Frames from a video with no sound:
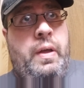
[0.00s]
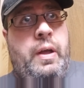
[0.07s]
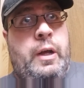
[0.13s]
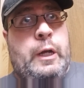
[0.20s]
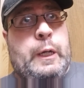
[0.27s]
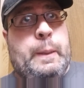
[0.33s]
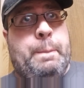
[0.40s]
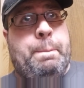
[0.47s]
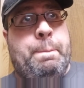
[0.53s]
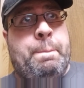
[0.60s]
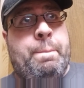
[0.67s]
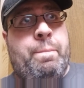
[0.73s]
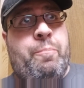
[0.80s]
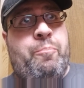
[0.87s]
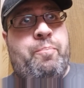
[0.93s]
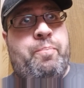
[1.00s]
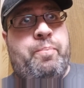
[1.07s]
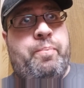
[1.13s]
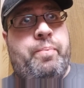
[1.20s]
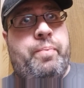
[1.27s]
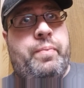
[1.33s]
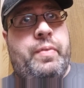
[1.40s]
Um,
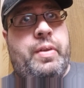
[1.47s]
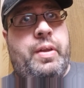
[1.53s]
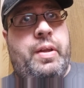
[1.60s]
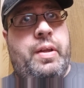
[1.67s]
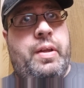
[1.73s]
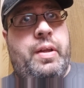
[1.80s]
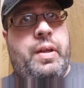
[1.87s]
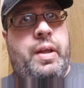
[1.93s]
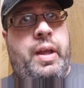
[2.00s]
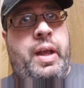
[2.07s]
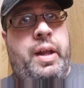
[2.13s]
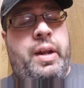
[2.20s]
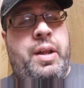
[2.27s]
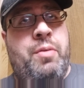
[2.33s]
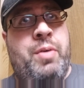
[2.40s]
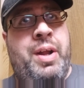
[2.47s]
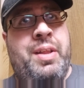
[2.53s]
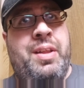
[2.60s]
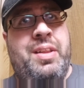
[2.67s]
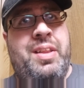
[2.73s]
at any rate,